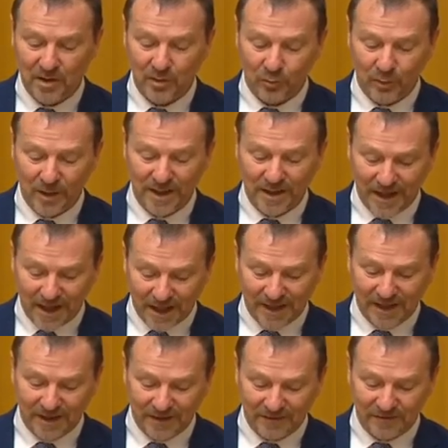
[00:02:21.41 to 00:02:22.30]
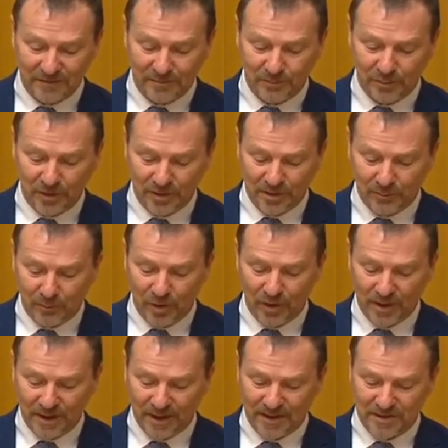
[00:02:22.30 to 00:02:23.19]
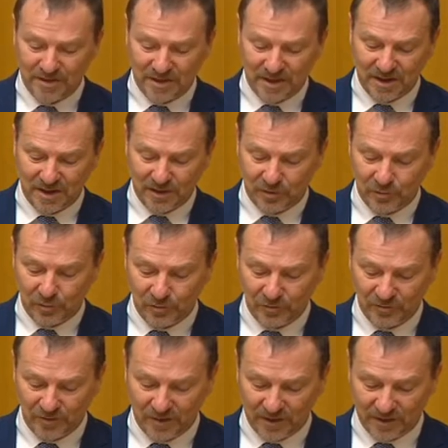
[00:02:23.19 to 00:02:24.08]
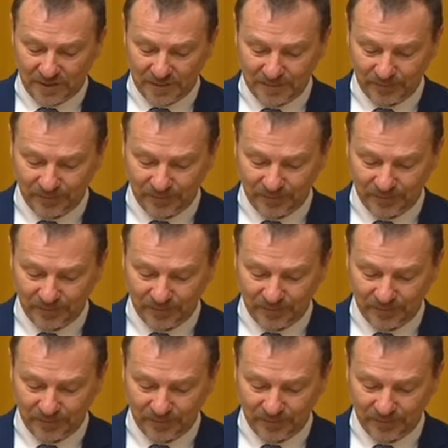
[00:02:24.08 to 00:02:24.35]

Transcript: went unanswered by the My Aged Care call centre.